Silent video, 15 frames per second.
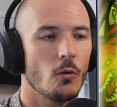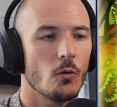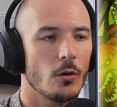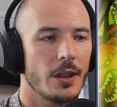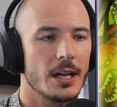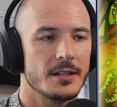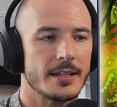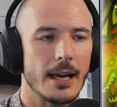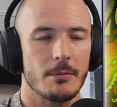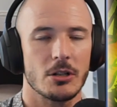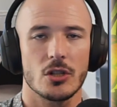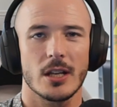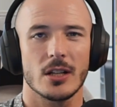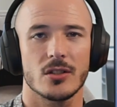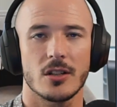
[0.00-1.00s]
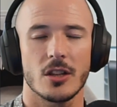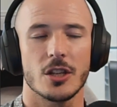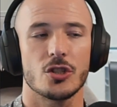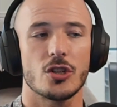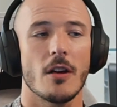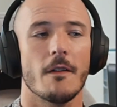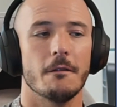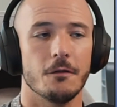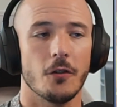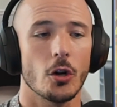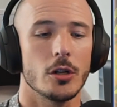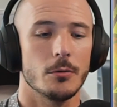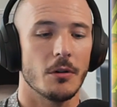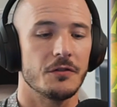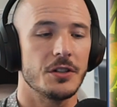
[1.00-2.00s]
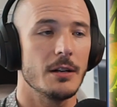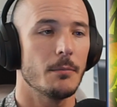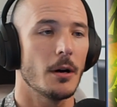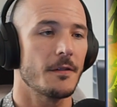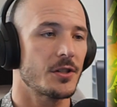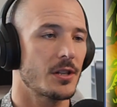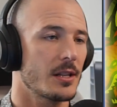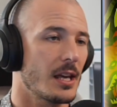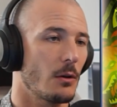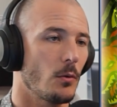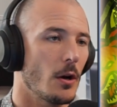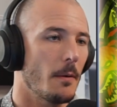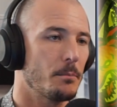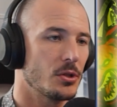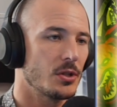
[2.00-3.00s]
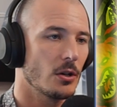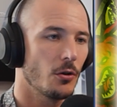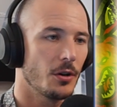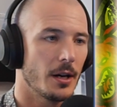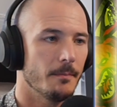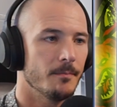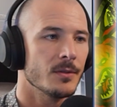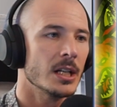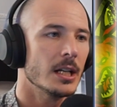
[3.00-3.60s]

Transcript: all of that damage thanks to the sheer volume of debuffs that we are putting on him.